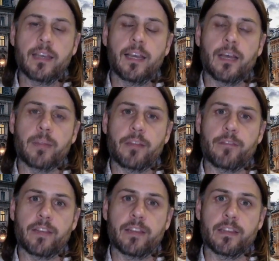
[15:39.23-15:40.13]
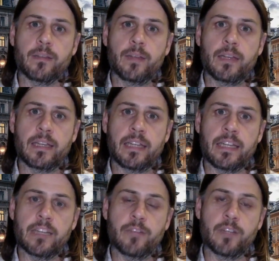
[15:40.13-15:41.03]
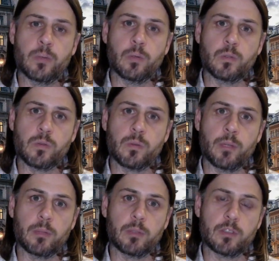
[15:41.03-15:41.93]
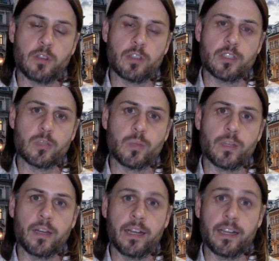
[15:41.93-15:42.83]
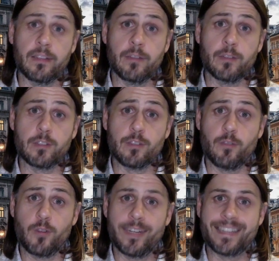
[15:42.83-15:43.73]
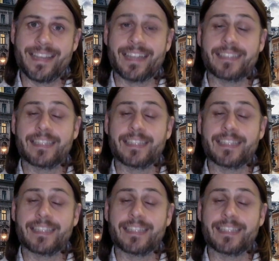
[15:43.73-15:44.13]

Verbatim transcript: um, and they found that in individuals with multiple sclerosis with higher levels of fruit intake,